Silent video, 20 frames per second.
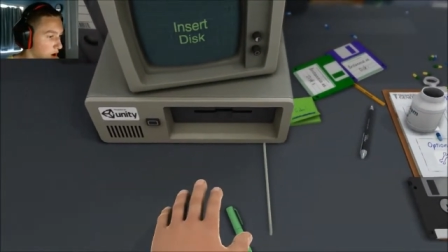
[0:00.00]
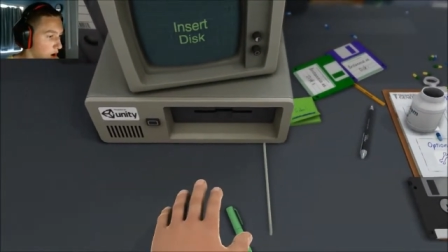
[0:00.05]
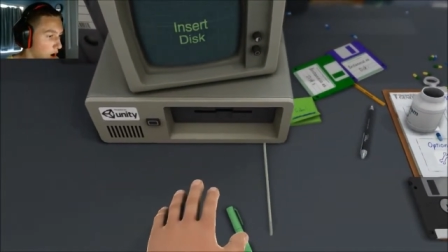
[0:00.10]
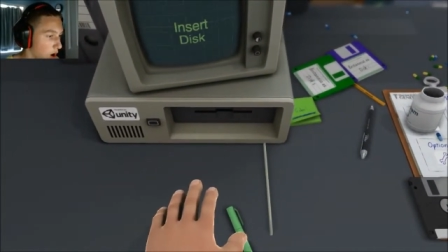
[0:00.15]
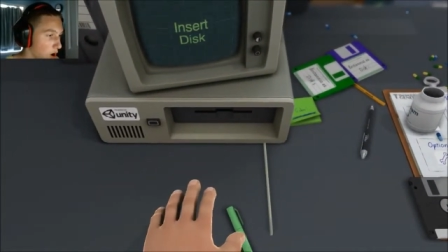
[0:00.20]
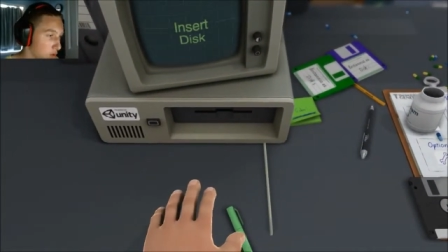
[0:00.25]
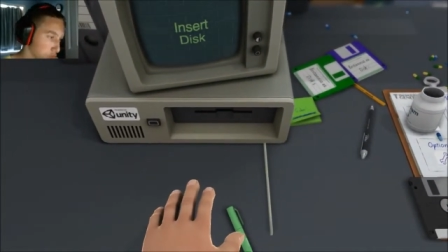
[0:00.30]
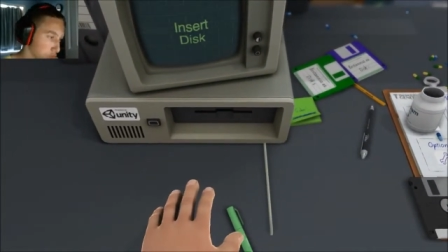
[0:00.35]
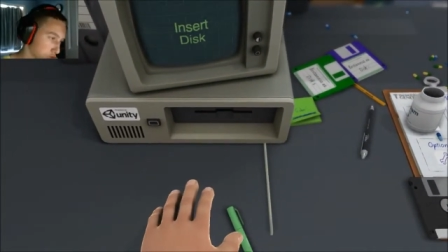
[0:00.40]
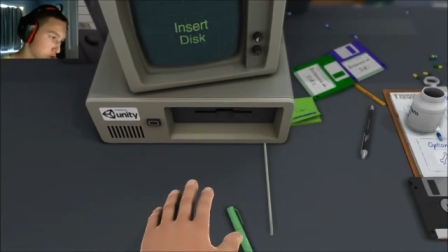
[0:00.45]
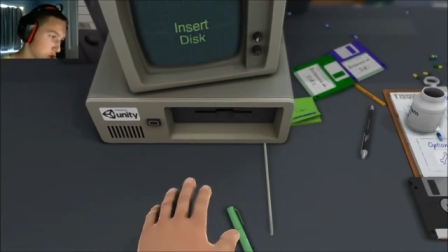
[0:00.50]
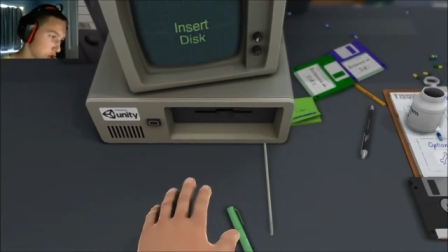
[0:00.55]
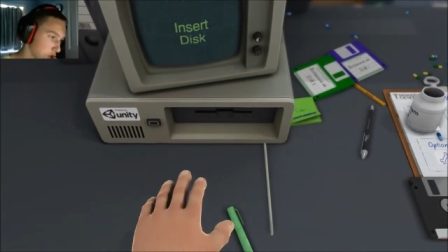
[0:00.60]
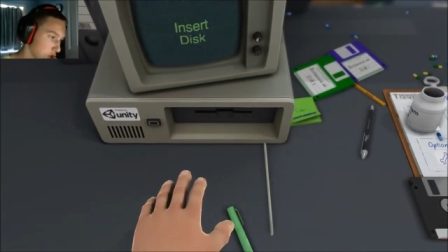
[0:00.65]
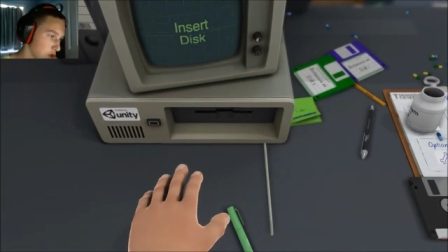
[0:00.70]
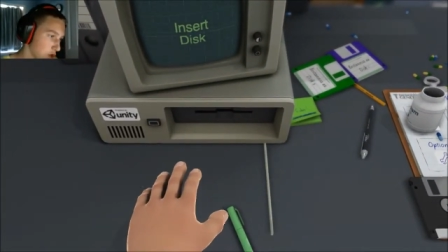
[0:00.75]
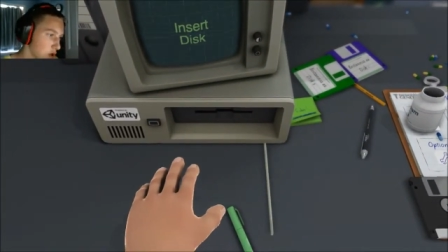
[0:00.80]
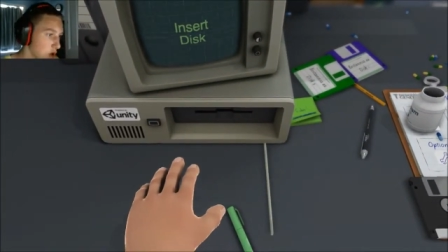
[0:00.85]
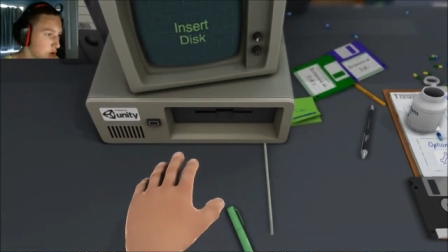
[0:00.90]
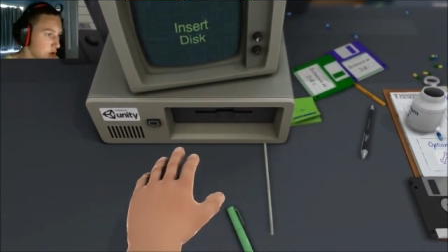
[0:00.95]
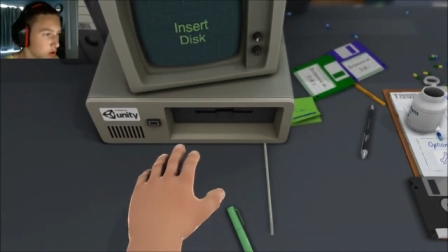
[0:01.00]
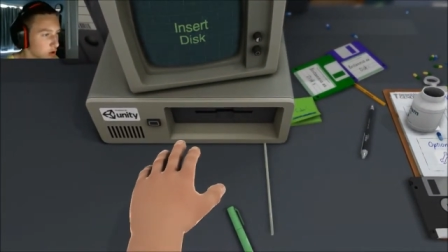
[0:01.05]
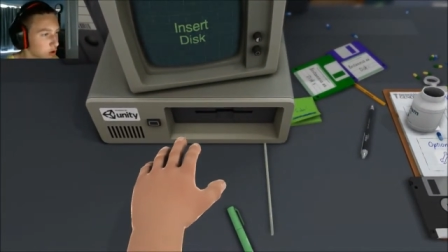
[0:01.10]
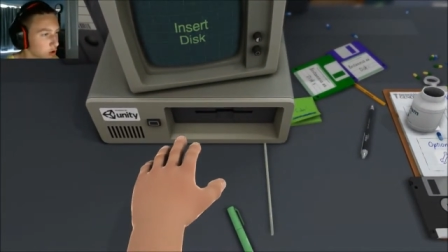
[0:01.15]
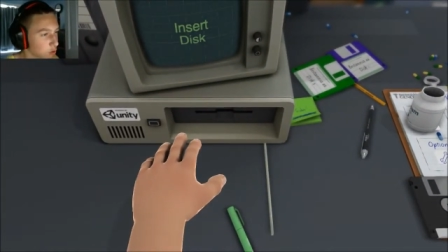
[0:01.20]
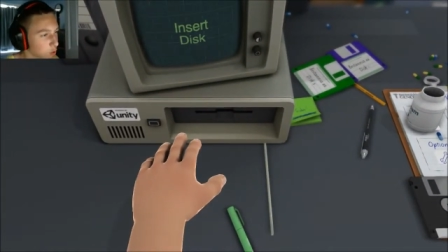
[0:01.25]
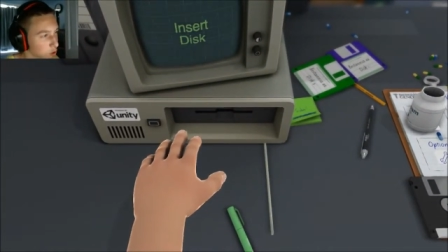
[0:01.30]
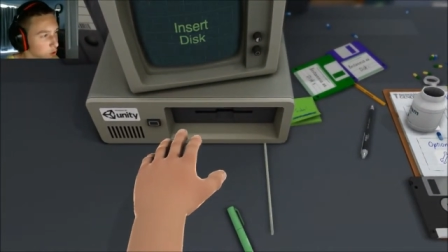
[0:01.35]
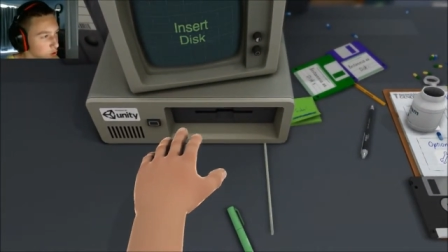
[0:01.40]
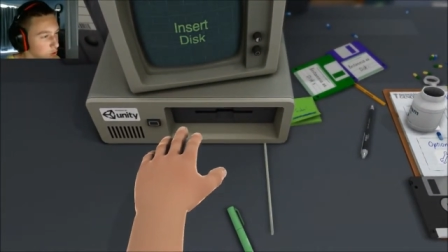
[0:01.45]
Oh, see?
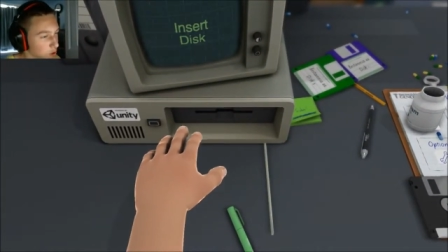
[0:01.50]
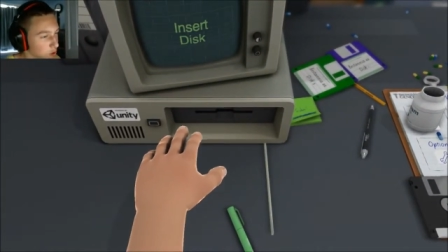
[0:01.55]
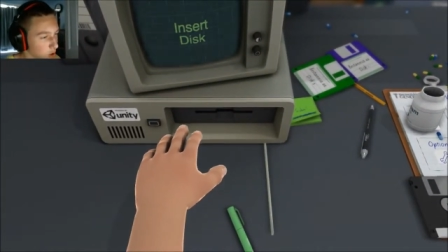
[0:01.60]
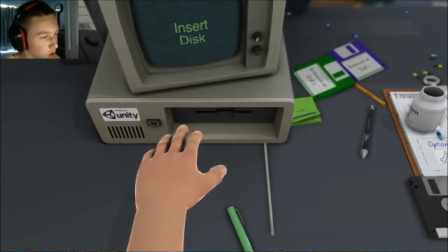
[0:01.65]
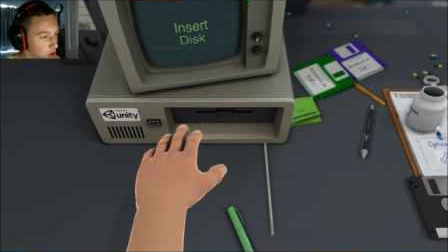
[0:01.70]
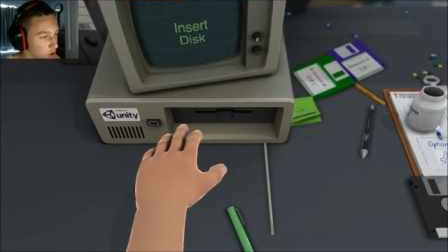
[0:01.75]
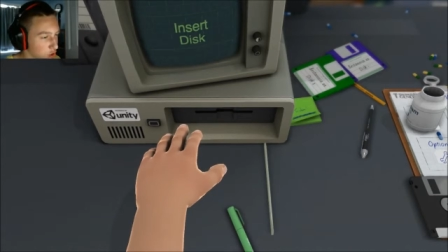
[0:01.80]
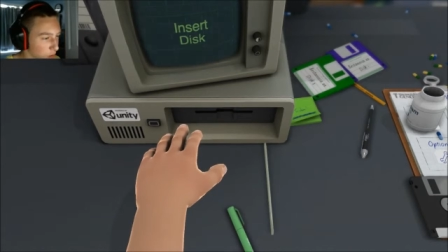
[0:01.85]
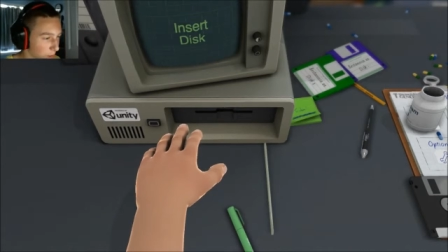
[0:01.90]
Look what you did.